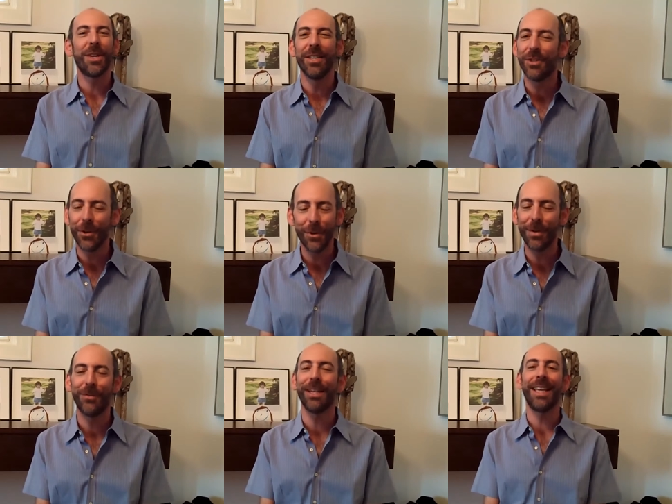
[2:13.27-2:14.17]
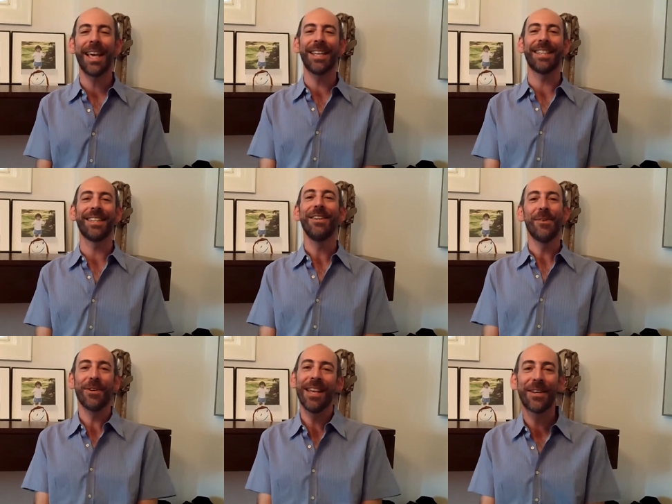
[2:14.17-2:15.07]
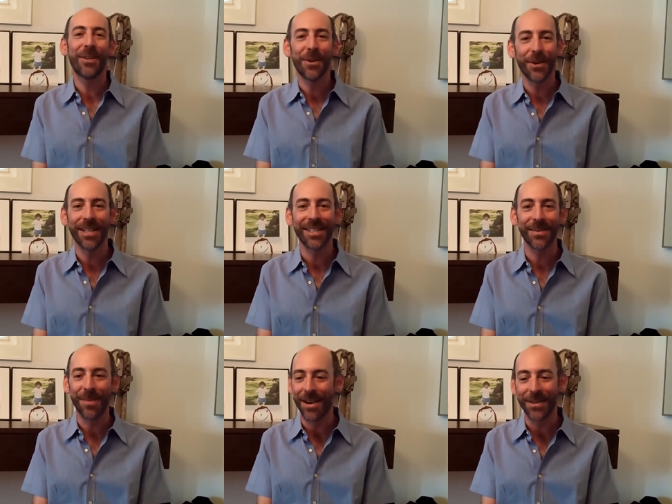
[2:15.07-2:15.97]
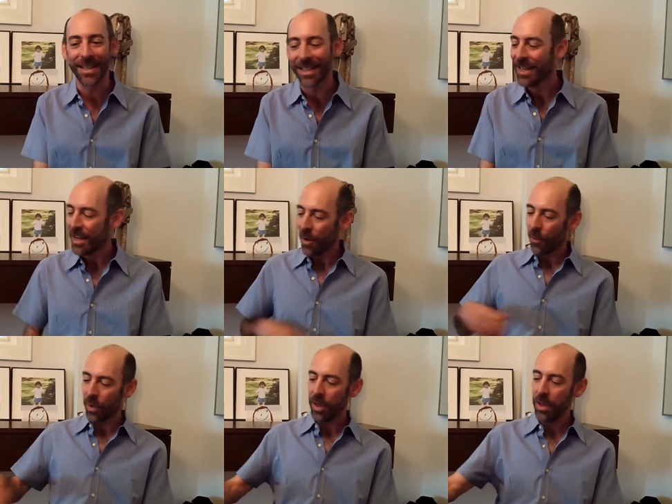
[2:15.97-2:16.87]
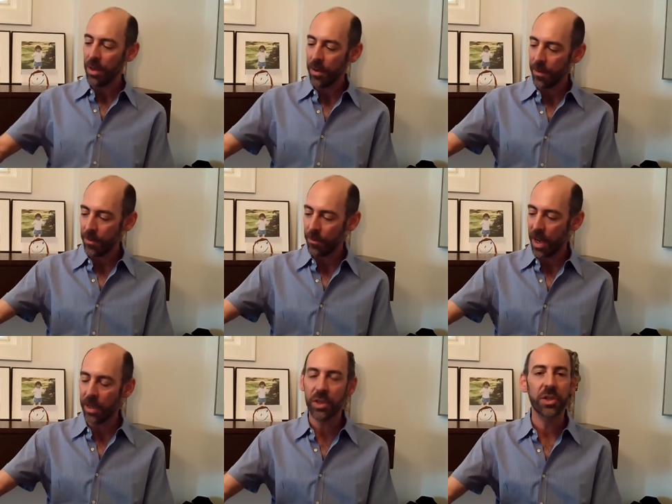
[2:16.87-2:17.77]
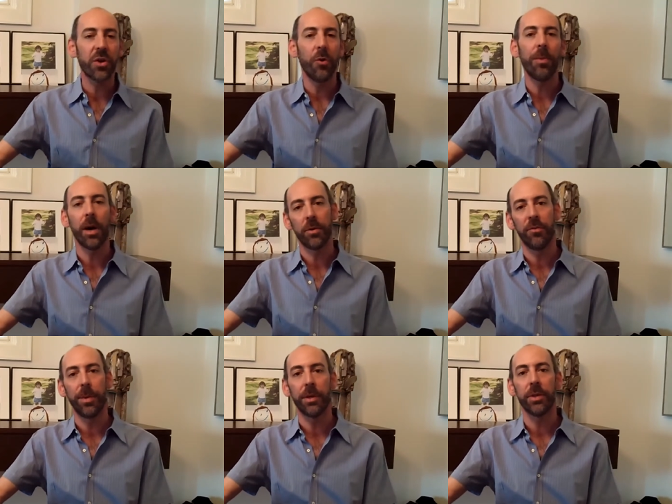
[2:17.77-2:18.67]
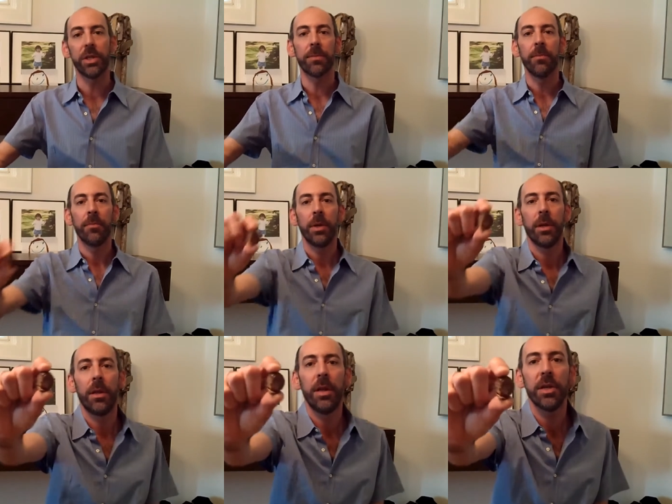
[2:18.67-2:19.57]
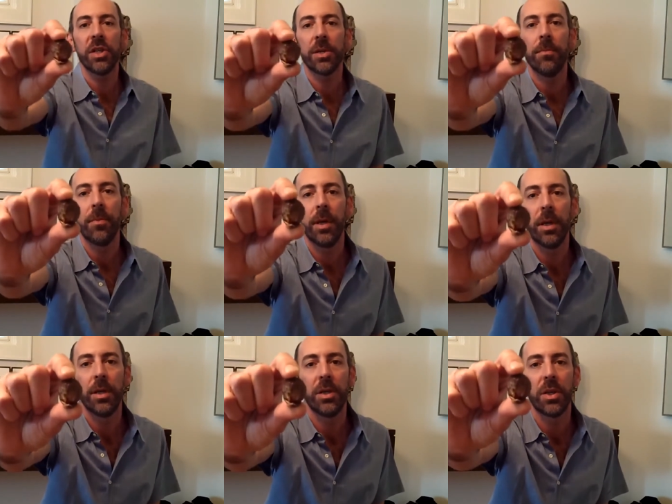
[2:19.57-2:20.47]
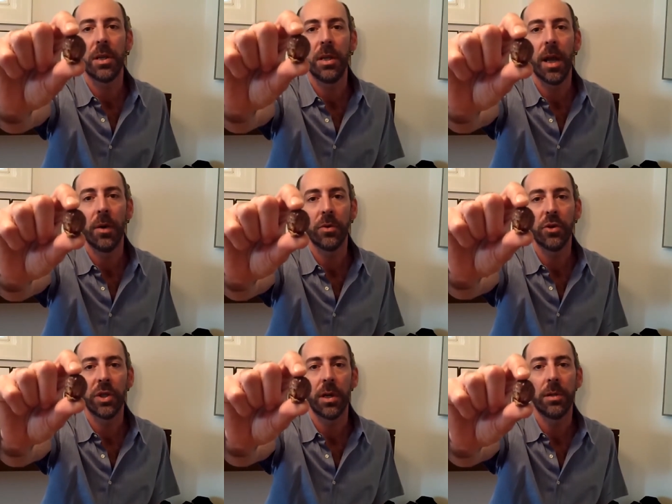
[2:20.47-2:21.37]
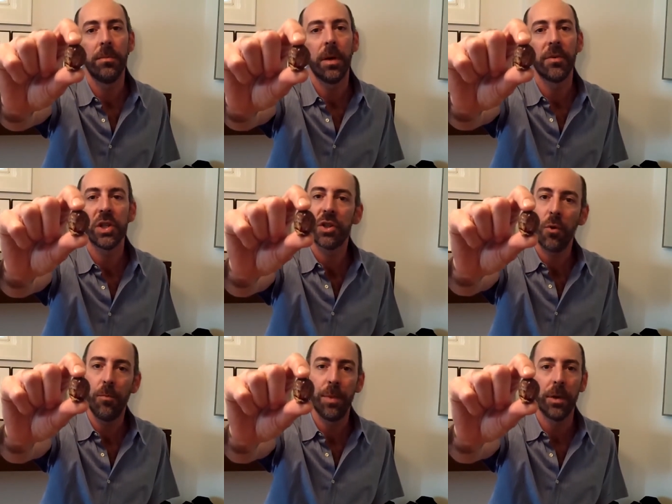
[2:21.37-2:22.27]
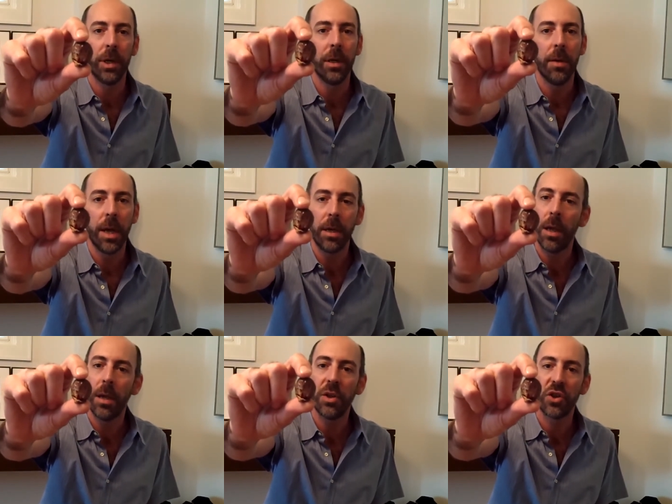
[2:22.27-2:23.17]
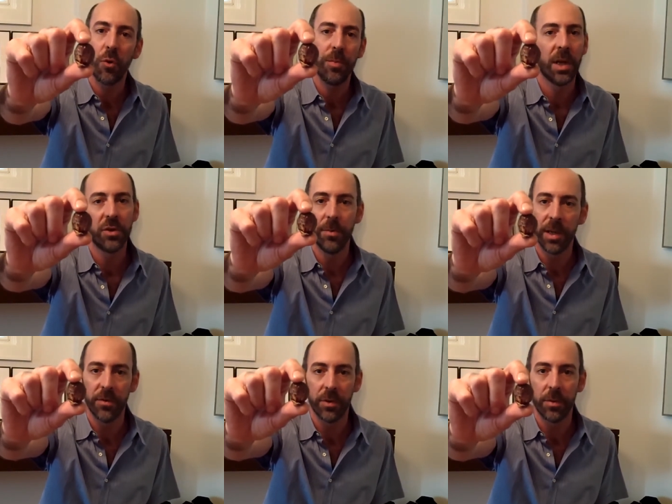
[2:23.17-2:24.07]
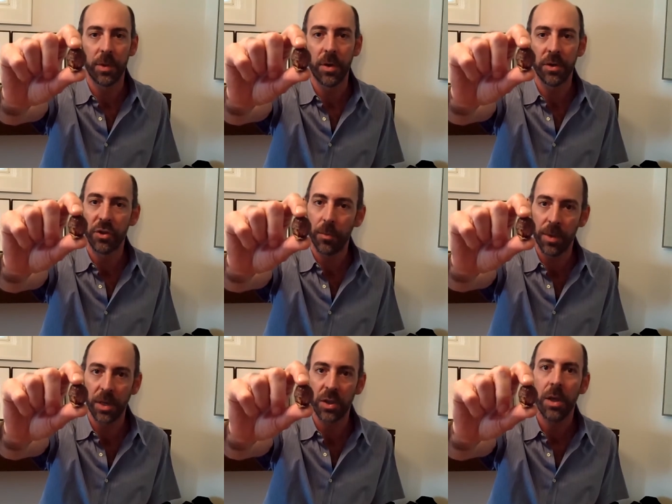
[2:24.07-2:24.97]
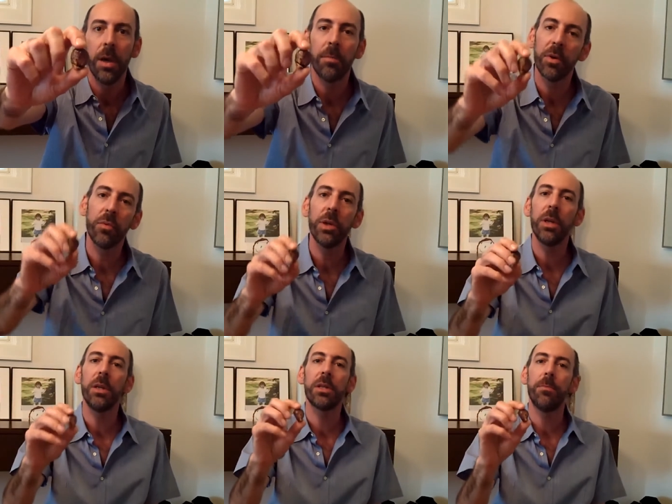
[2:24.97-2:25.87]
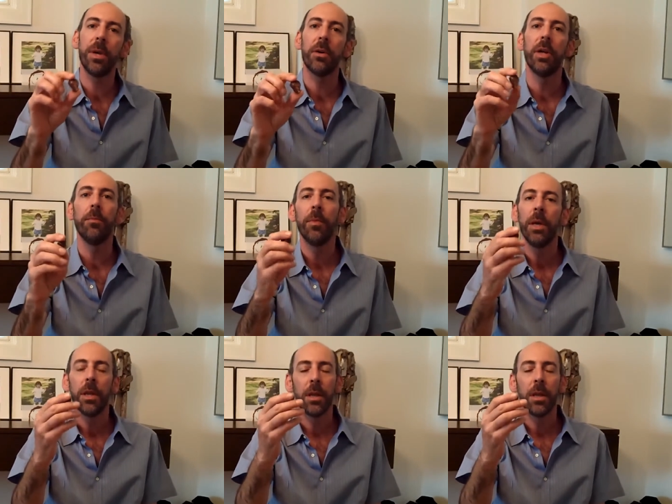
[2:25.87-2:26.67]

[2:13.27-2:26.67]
intuitively get it or get curious about it. We make soap out of berries. This is the outer shell of a soap berry, aka soap nuts. You might have heard them called soap nuts, but it really is a berry.